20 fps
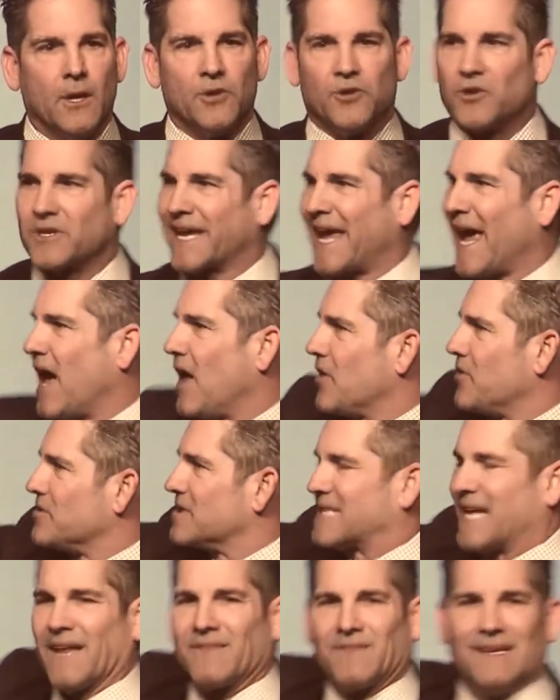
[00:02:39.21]
Your
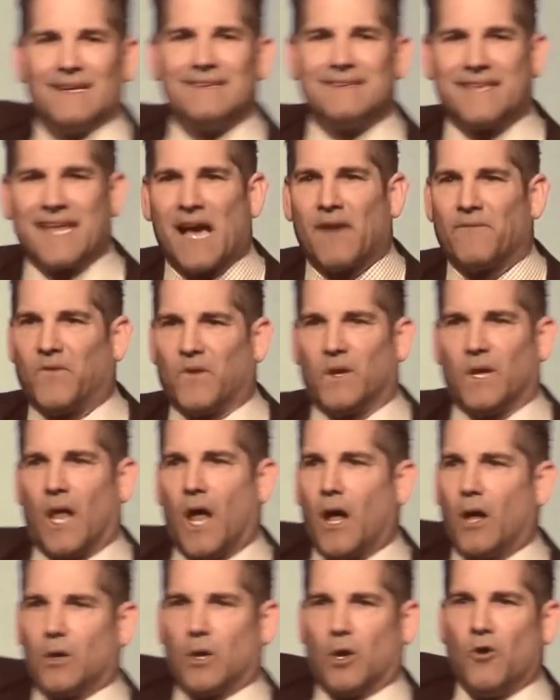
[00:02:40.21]
calendar's got the devil
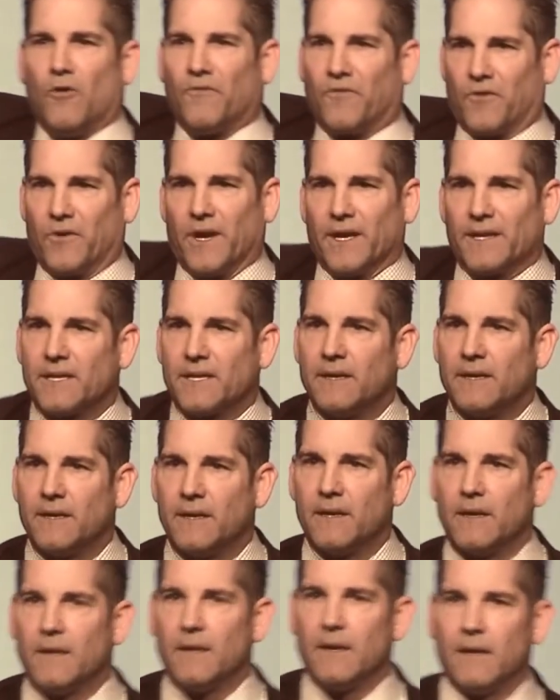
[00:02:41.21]
all over it.
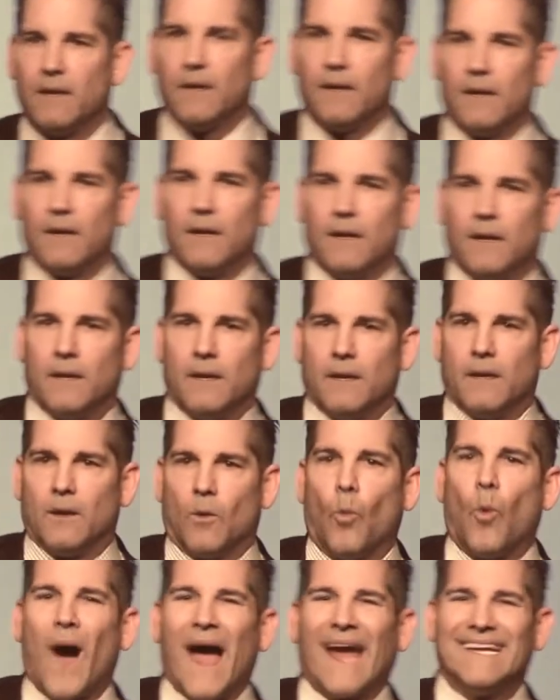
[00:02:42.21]

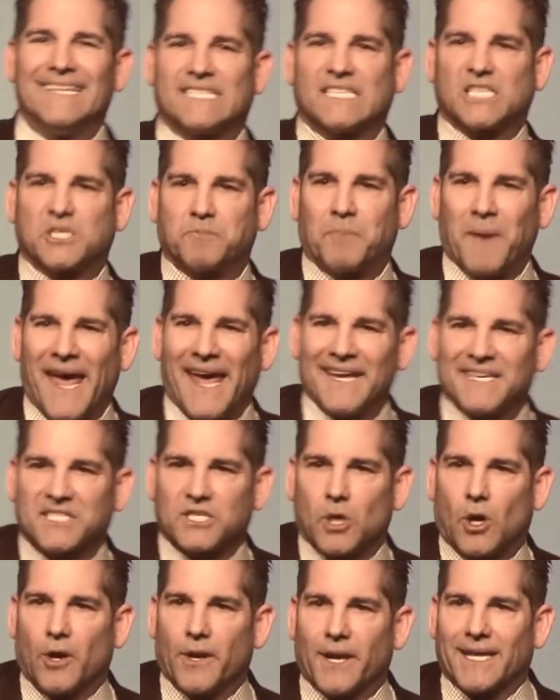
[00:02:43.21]
White
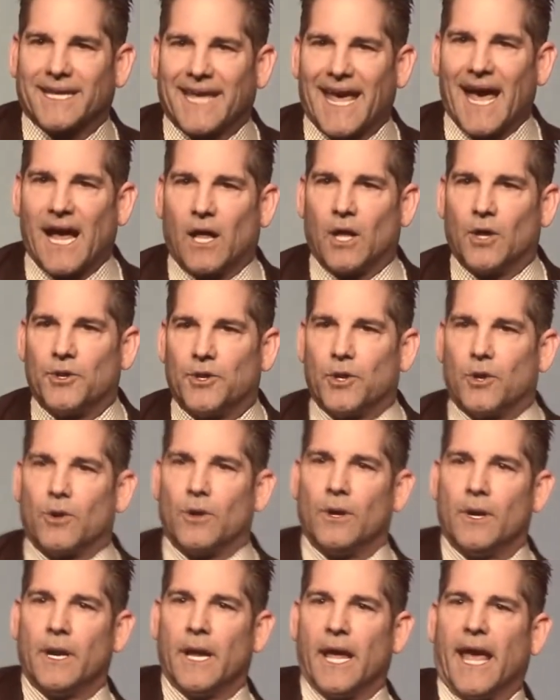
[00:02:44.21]
space on a calendar
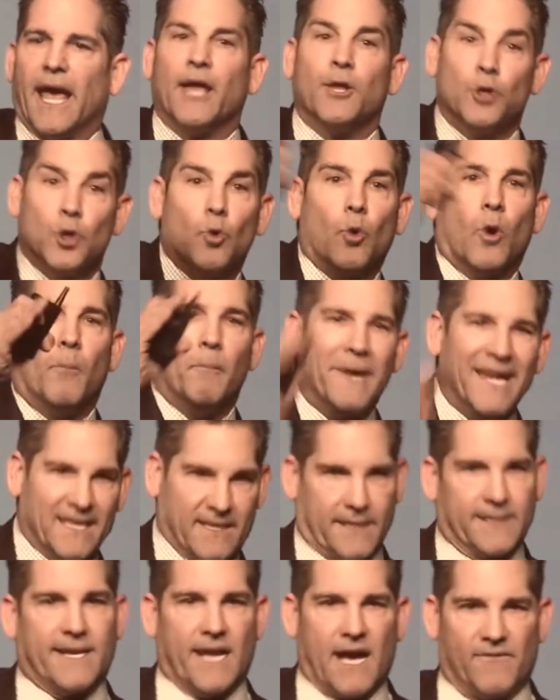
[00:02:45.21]
and you will
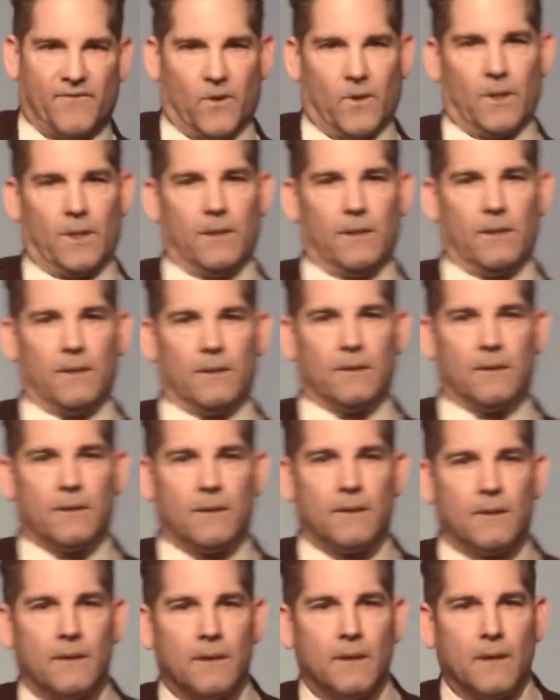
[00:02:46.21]
meet the devil.
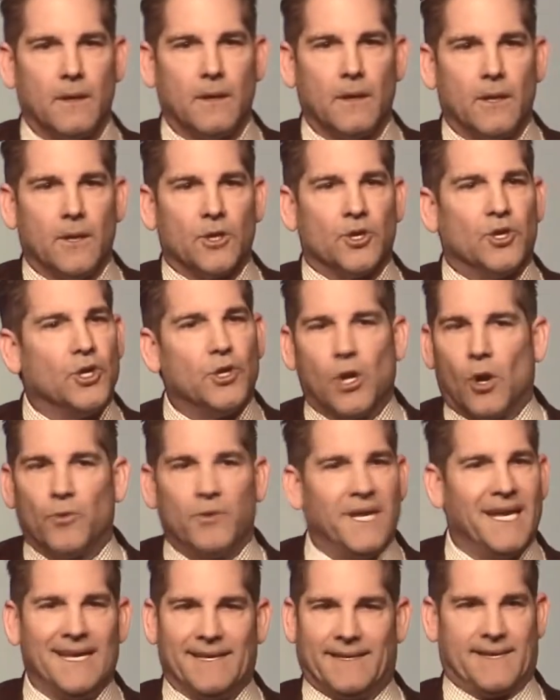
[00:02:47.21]
You
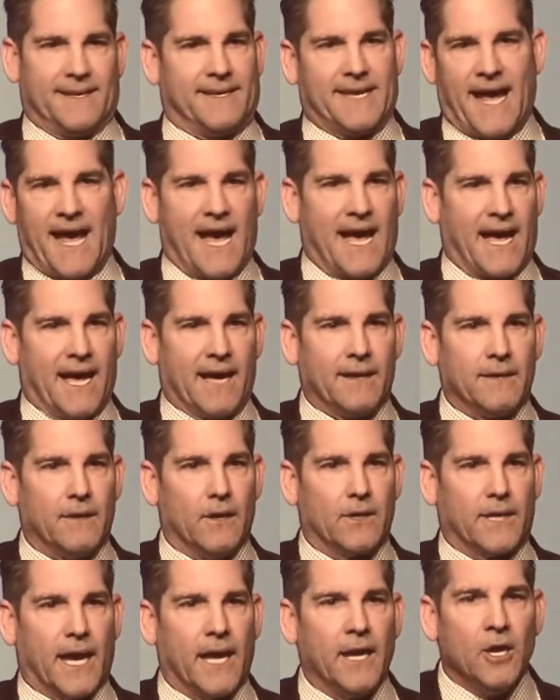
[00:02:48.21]
don't need to die.
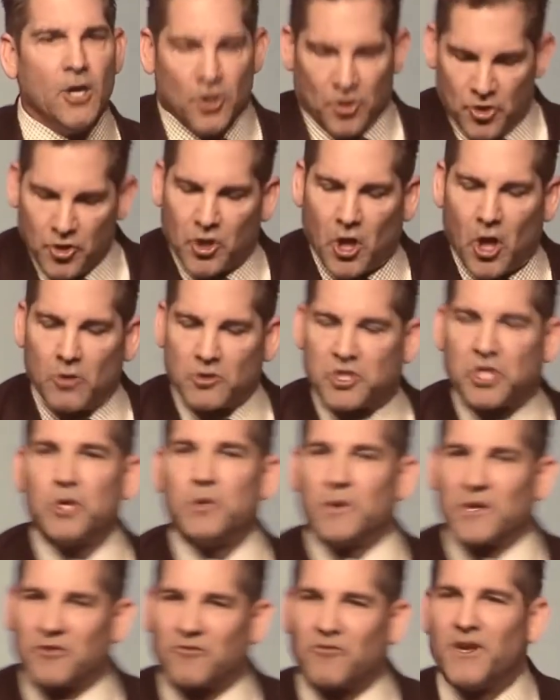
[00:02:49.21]
Okay? You go
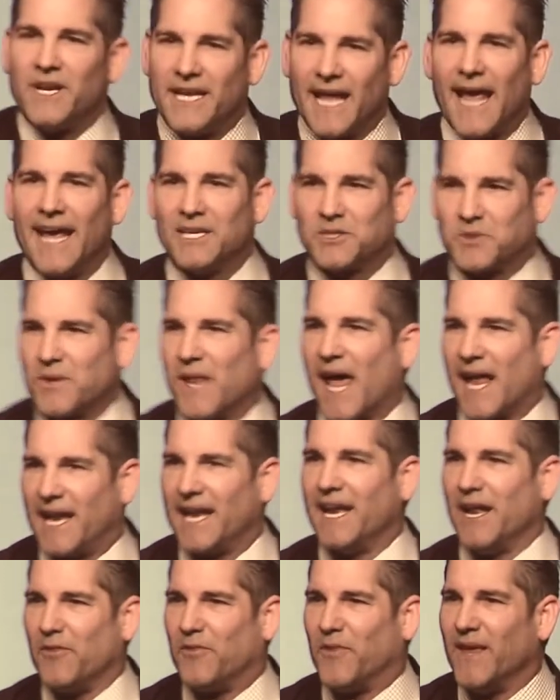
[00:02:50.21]
two or three days without
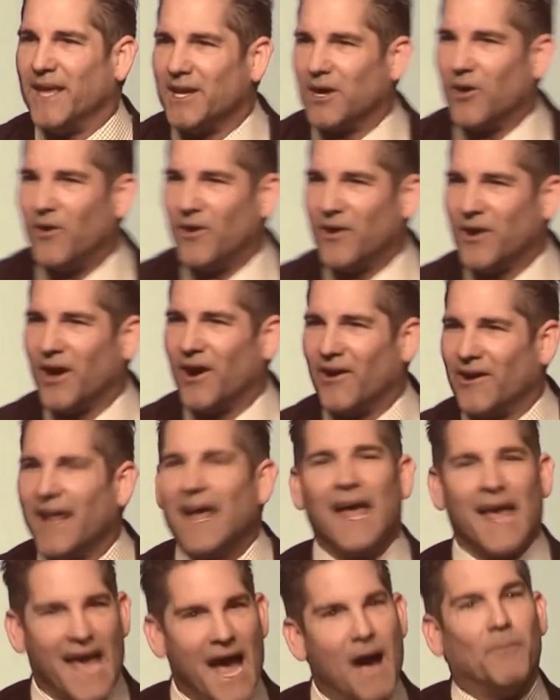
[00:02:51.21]
anything going on,
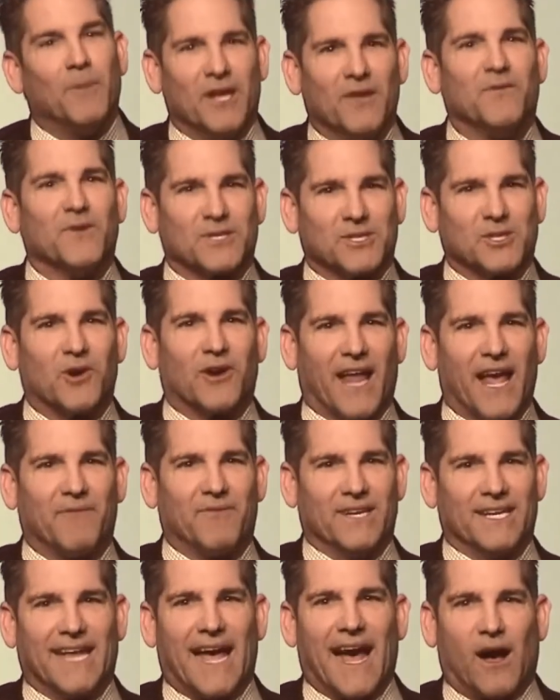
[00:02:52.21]
how many of you start
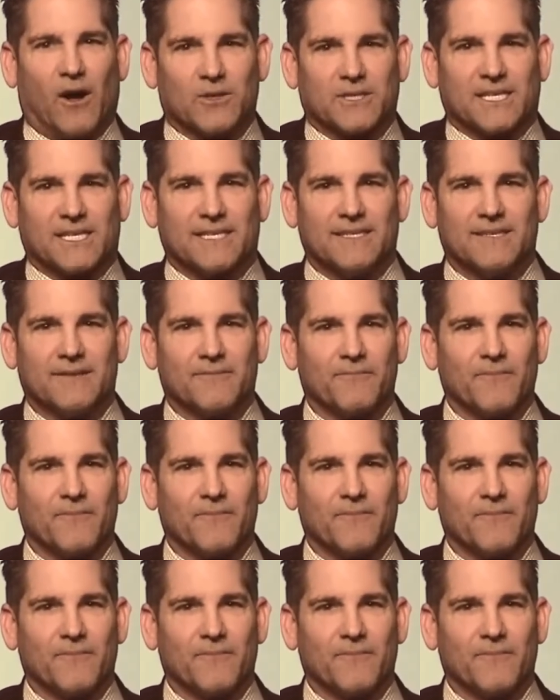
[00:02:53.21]
having doubts?